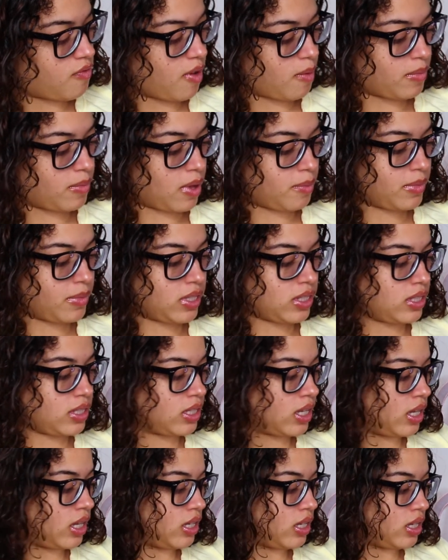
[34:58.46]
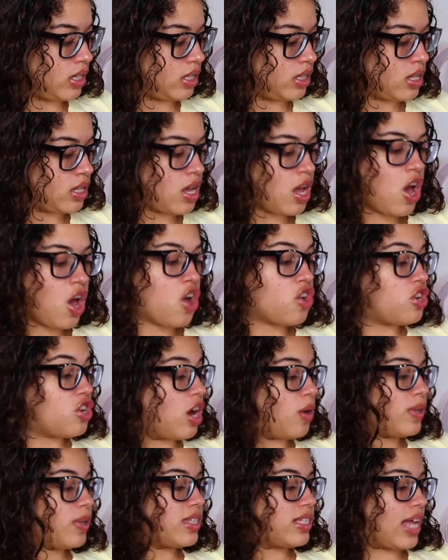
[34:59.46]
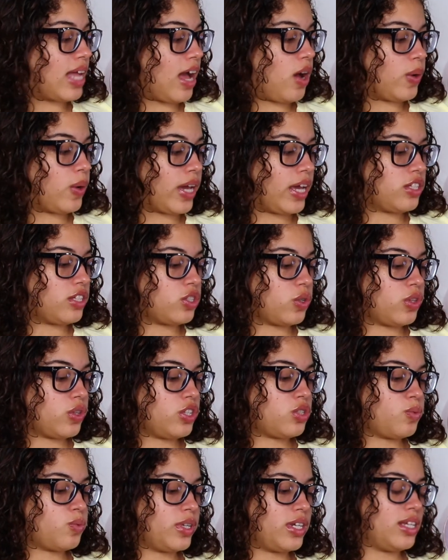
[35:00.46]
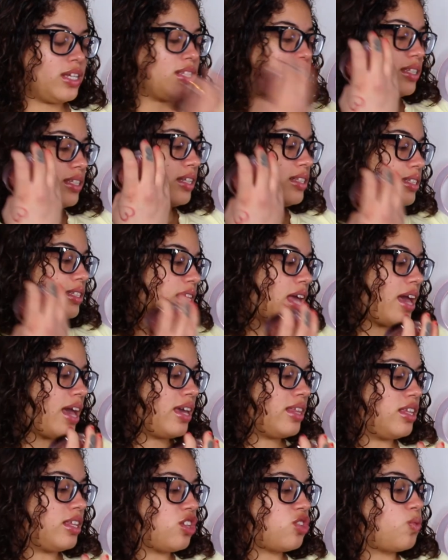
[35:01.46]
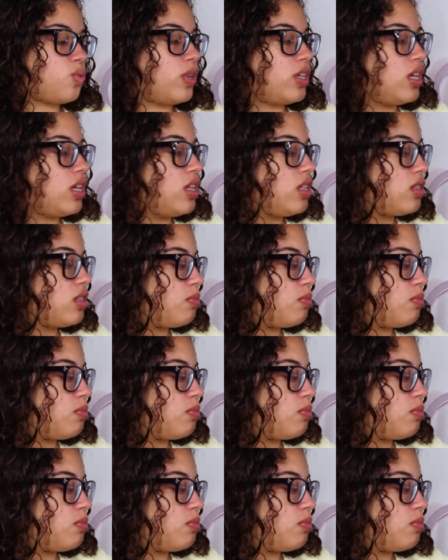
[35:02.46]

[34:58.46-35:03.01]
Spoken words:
I'm not mistaken. No, it's not. Okay, so this one is Sunset and this one is